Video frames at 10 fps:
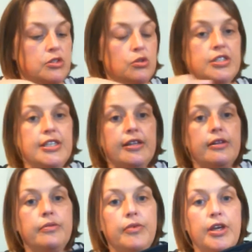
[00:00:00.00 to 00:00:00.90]
So
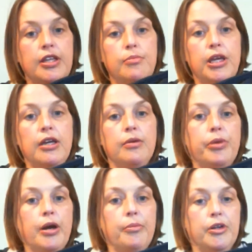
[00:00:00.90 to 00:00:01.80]
still in the main
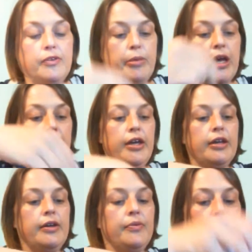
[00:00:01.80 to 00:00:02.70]
compartment of the bag,
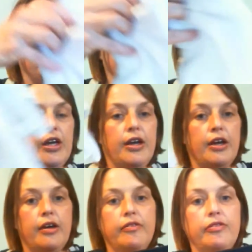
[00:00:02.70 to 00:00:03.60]
we
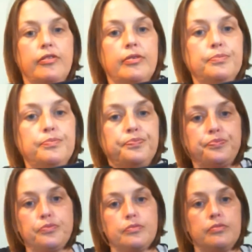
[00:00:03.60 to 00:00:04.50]
have
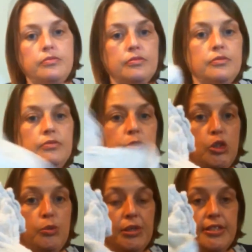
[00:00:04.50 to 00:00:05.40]

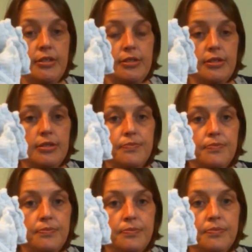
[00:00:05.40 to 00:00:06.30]
2 muslins.
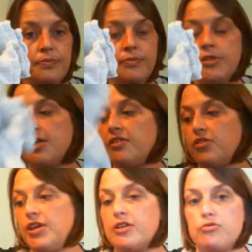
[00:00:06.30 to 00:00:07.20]
Sun
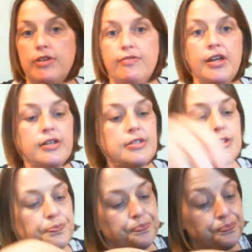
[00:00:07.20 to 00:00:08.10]
3 has reflux.